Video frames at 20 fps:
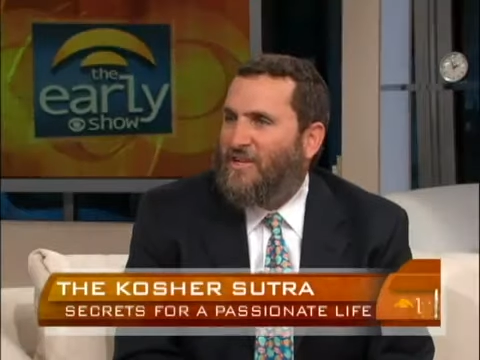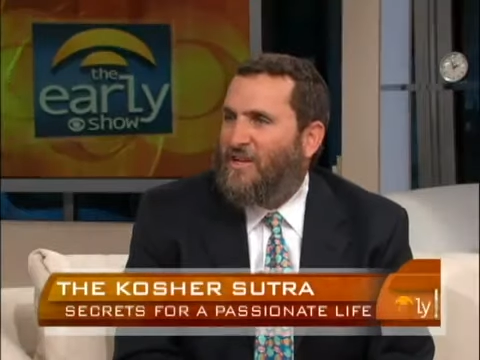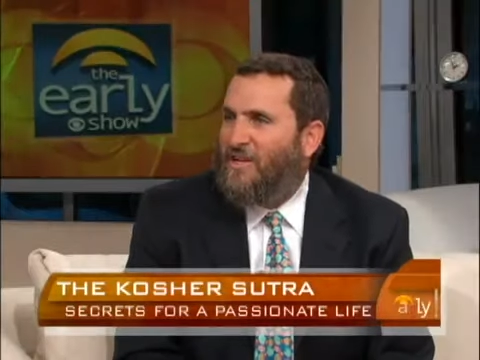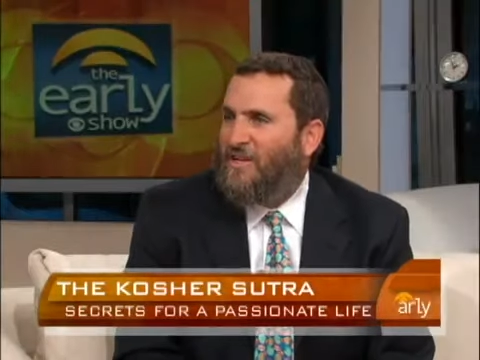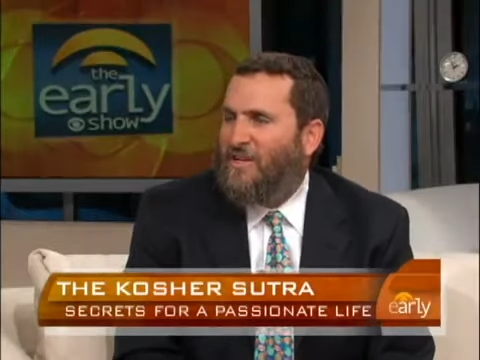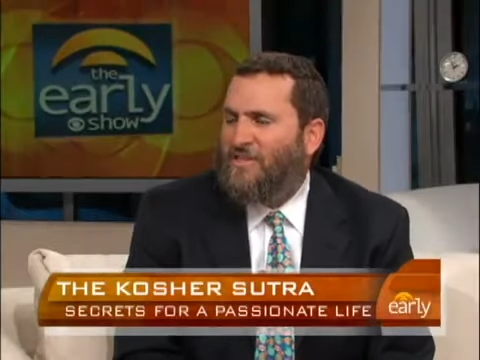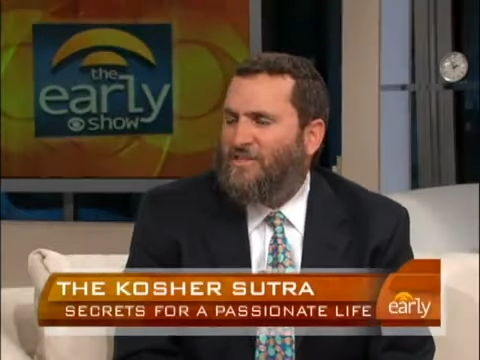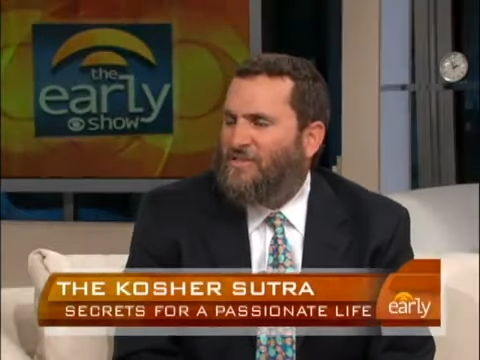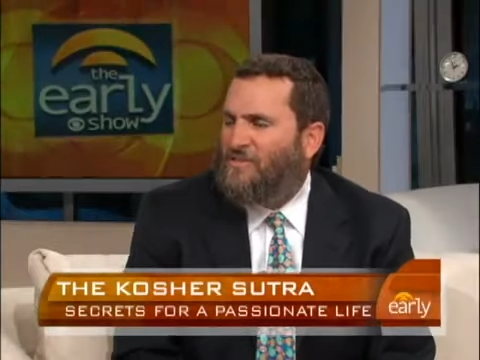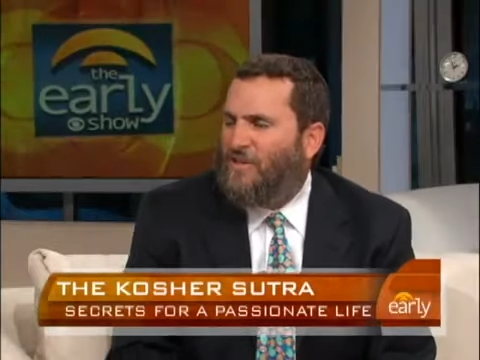
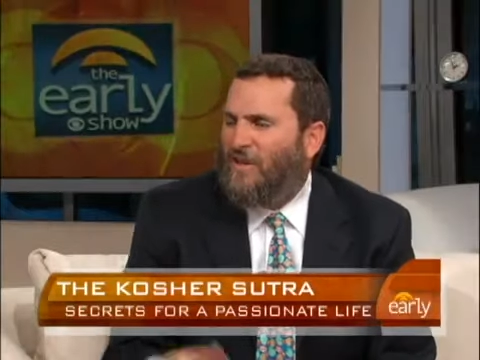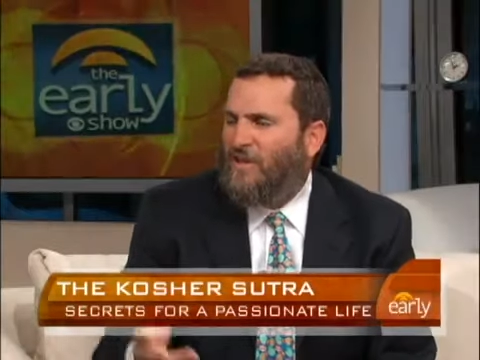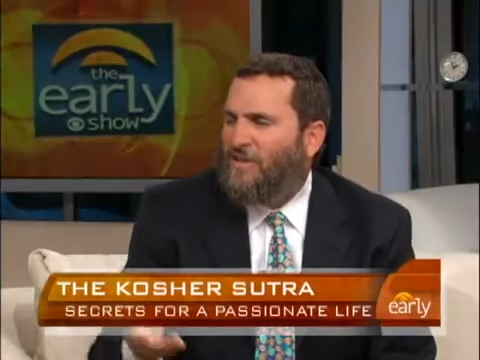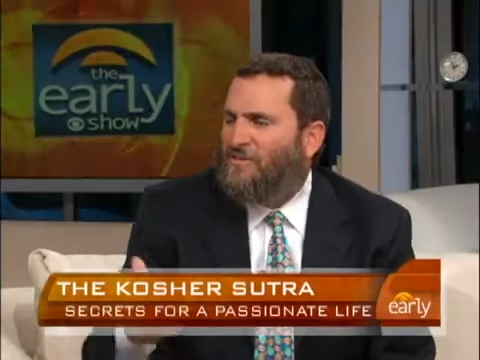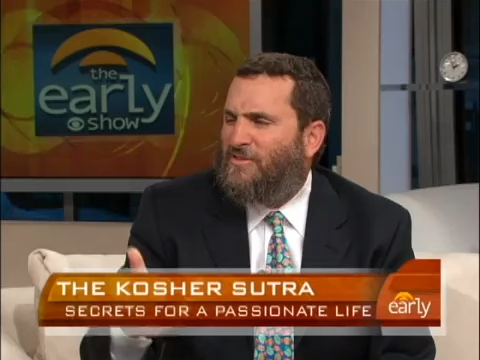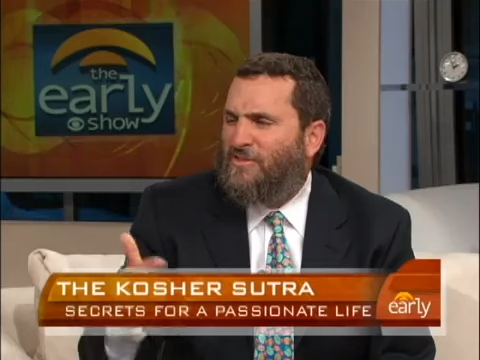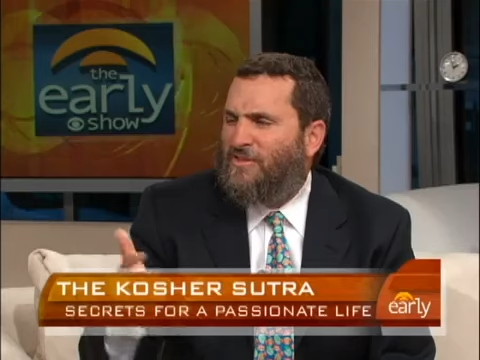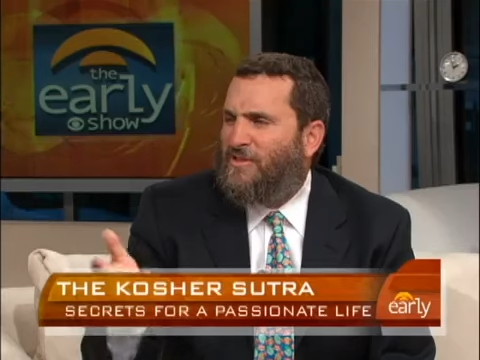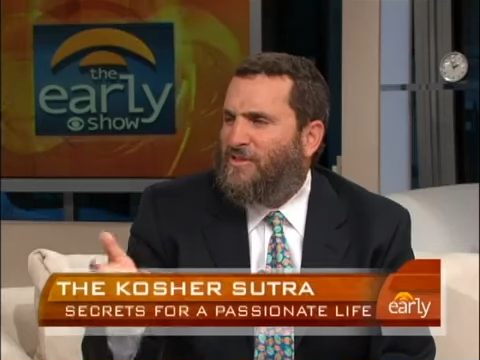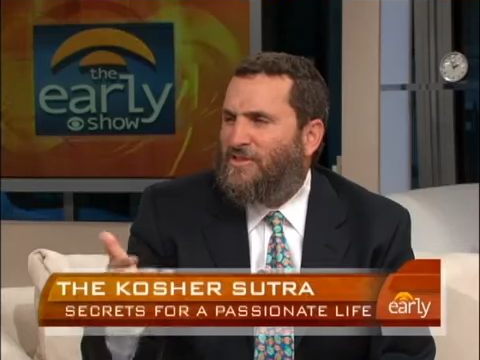This is
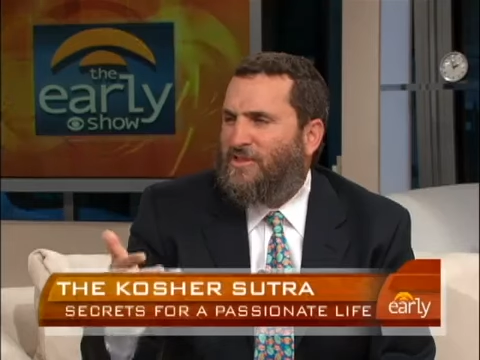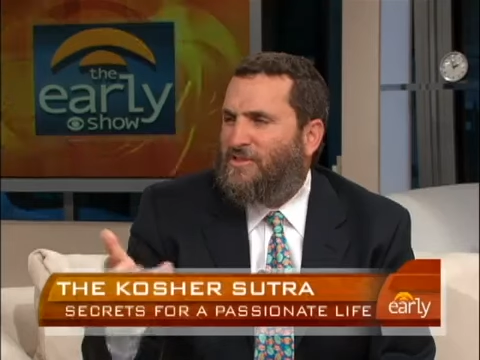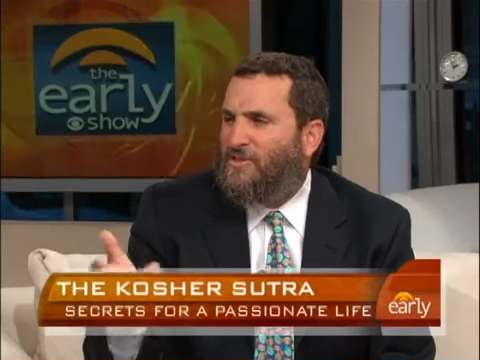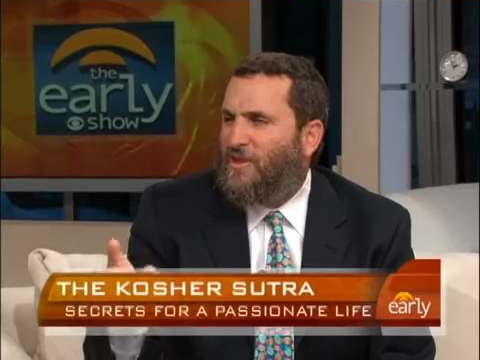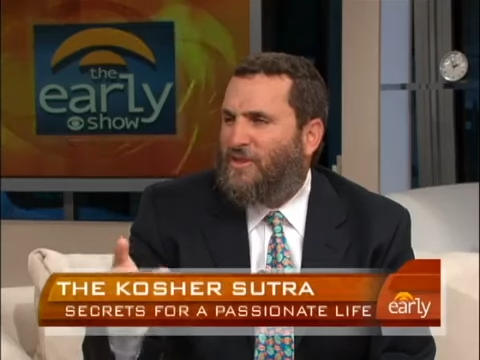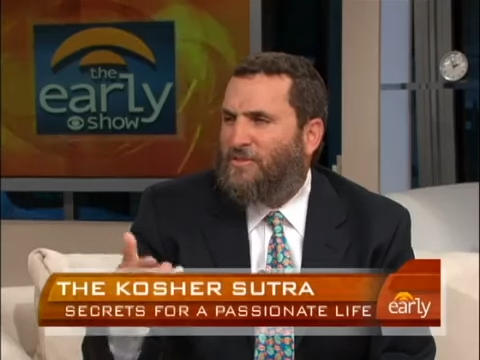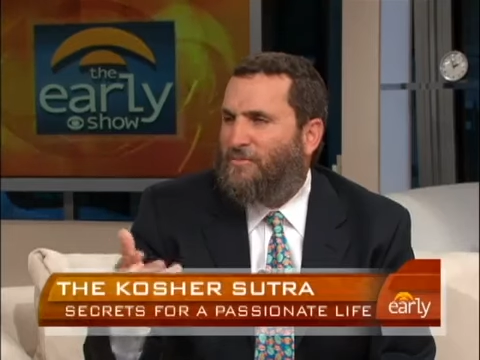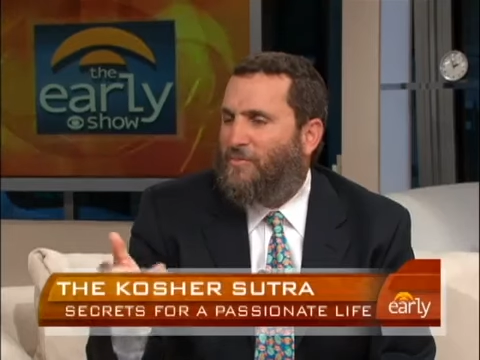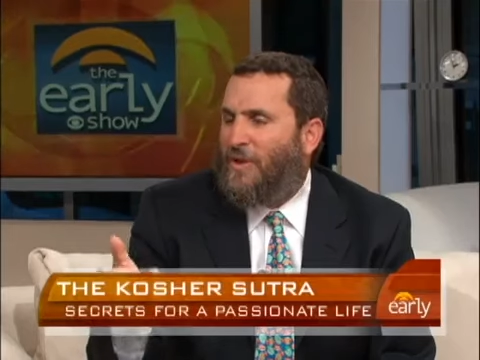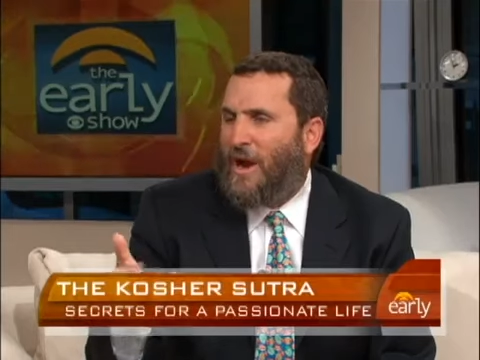
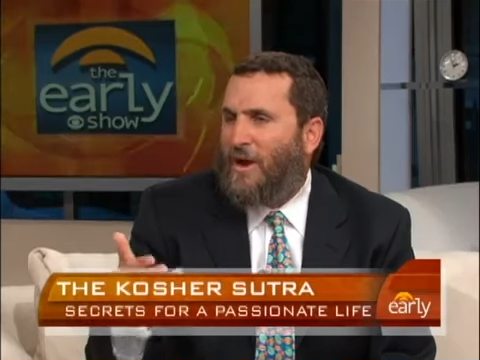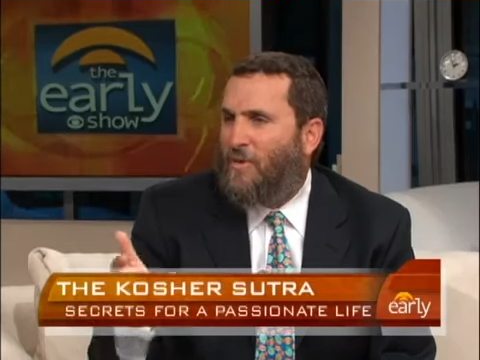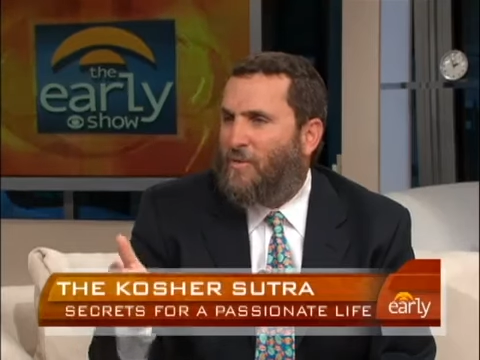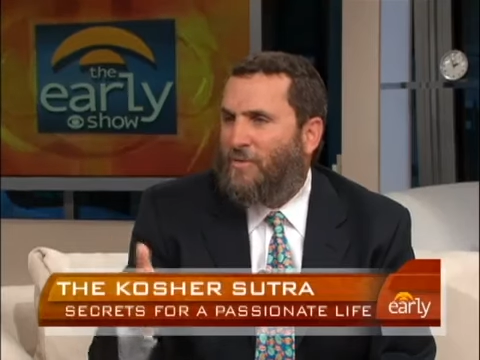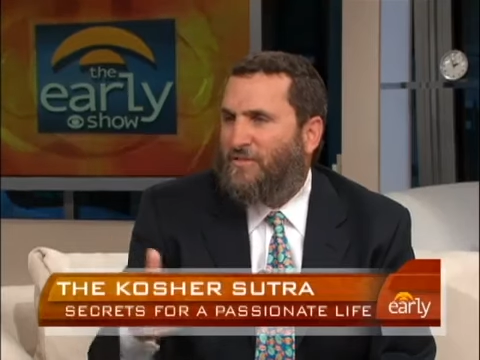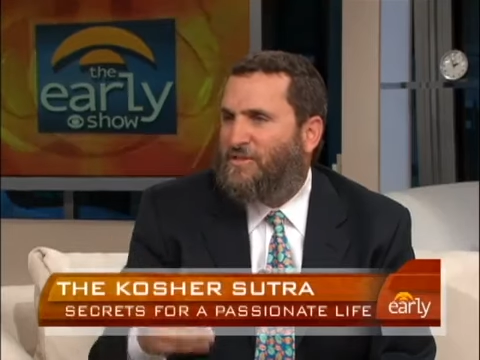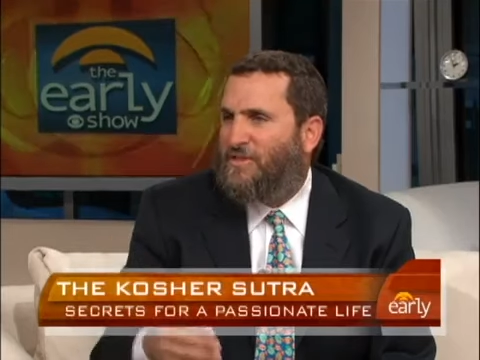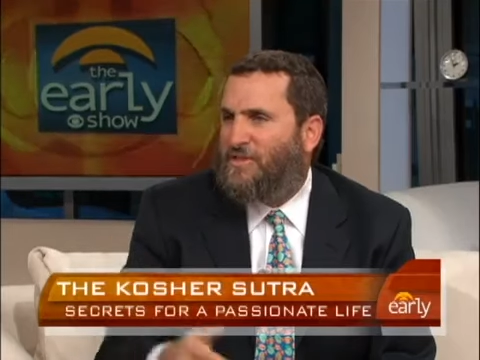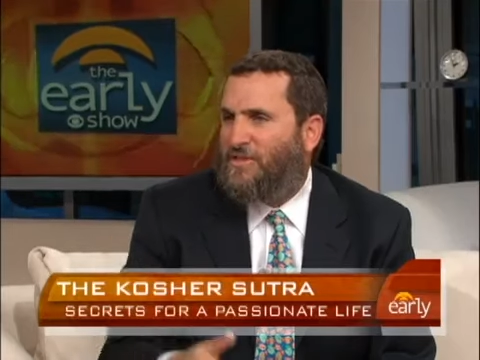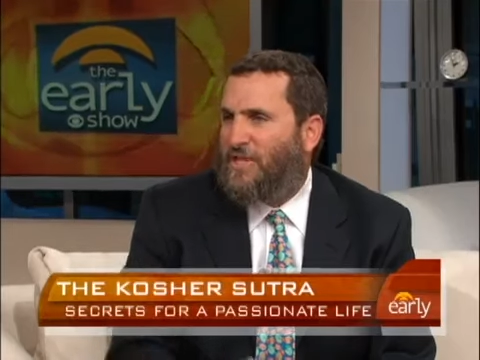all
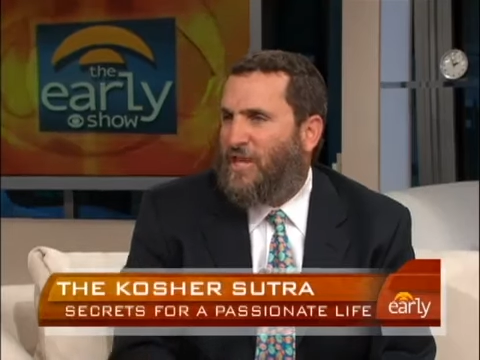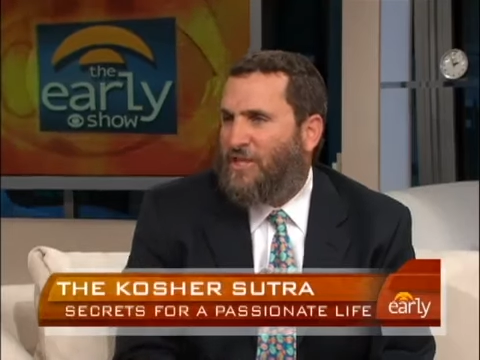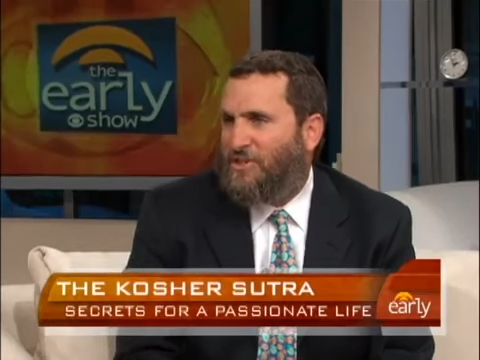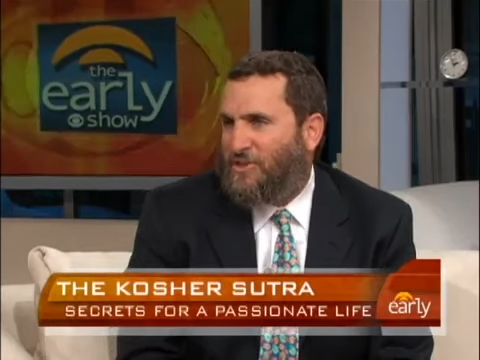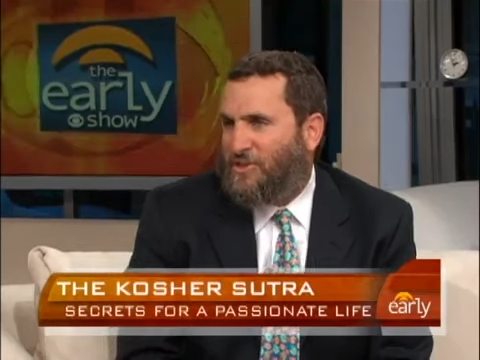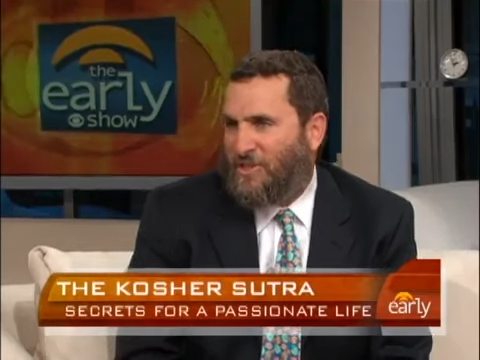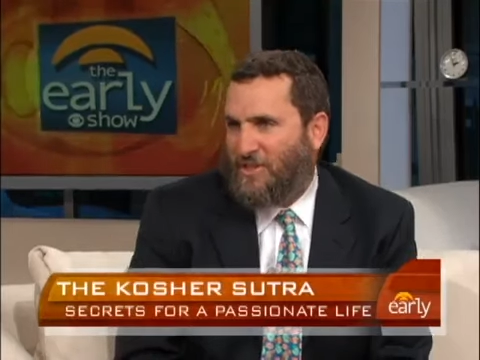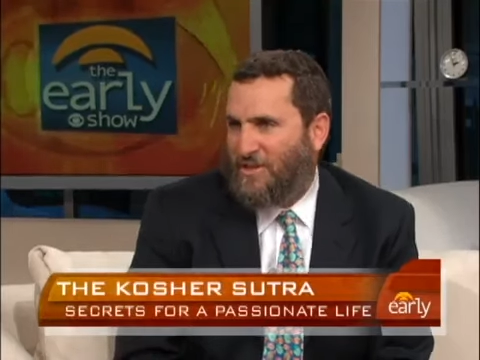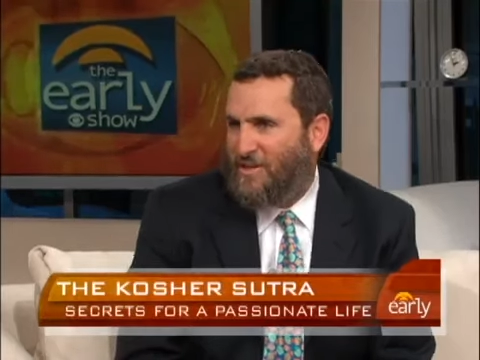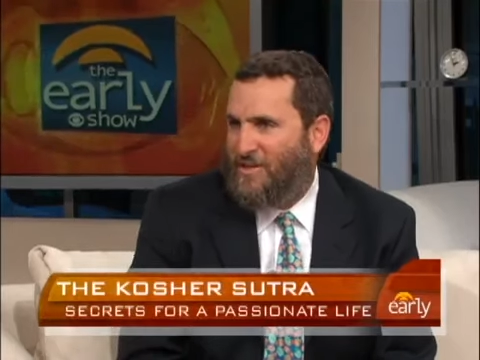power of
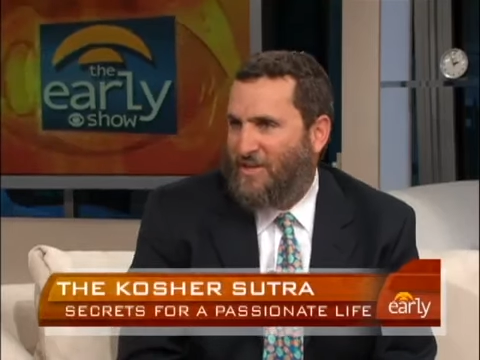suggestion.